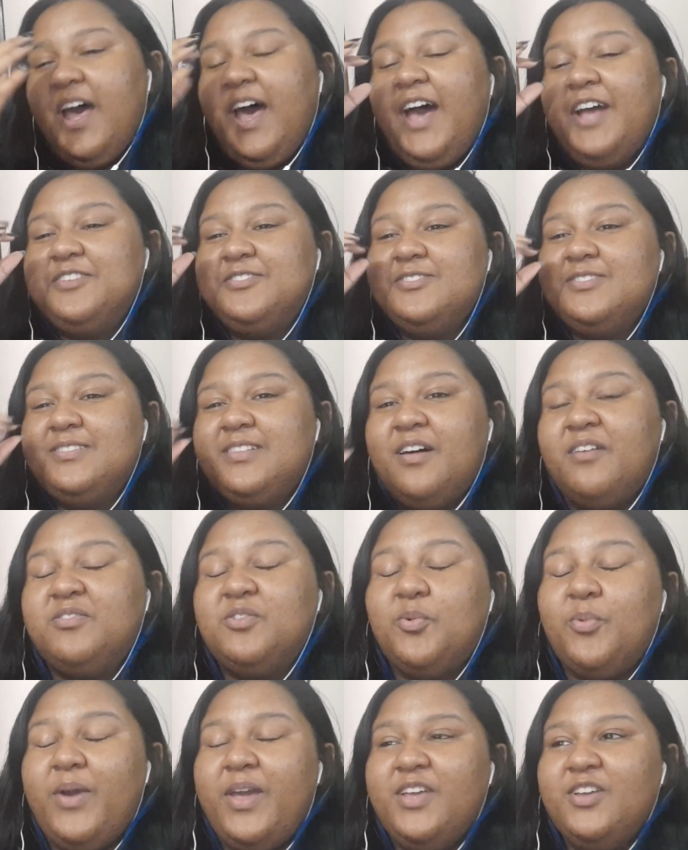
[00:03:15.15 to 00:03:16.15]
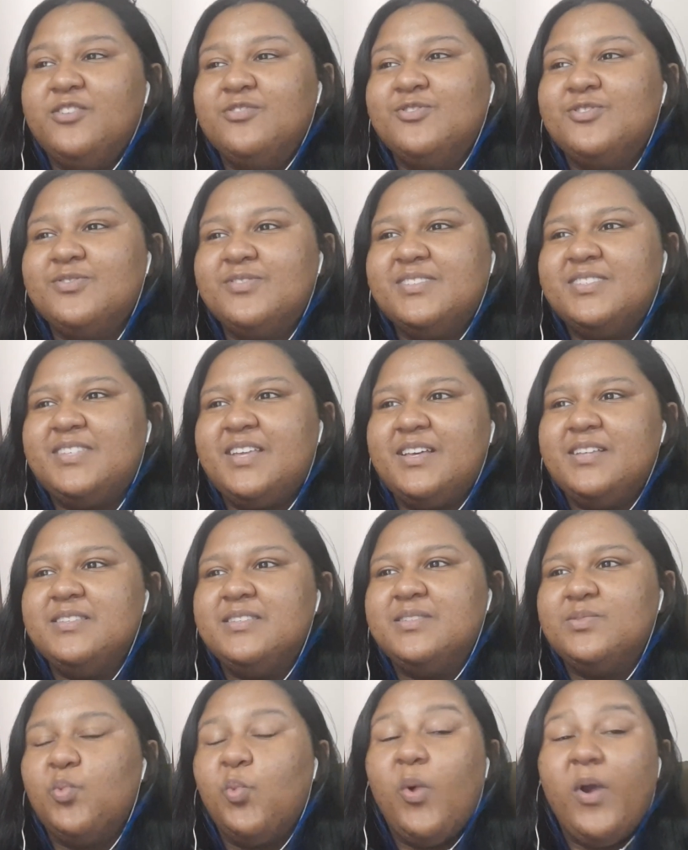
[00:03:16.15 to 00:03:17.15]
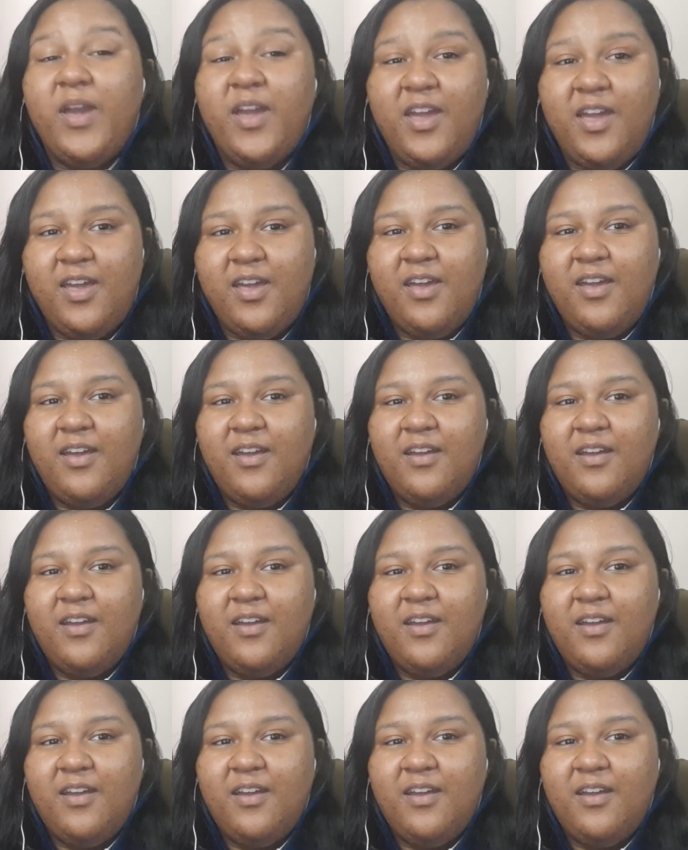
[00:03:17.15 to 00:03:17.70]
I just love the way Yeonjun says way.